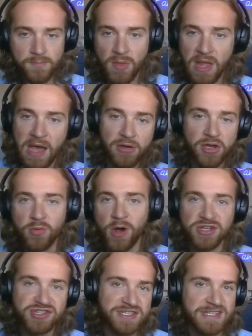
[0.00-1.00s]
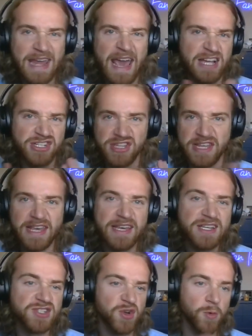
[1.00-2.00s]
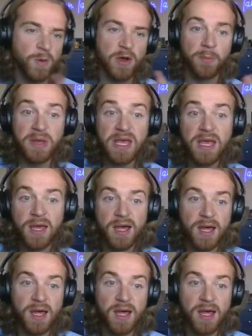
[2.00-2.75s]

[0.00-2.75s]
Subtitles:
how good Washington actually is or will be,